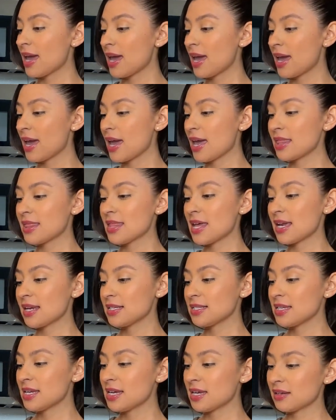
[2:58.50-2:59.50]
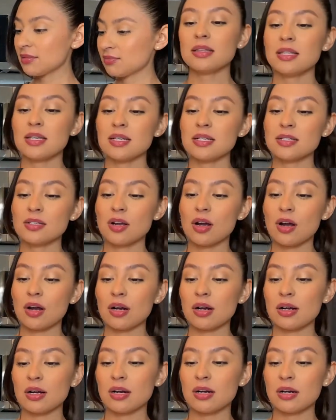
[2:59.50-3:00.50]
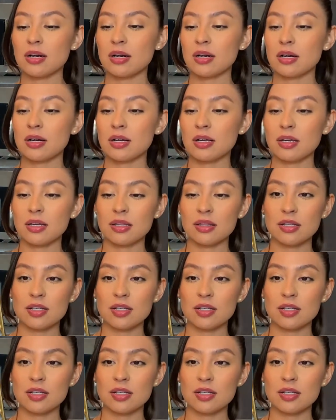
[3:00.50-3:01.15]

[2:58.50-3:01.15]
and that is it. These are the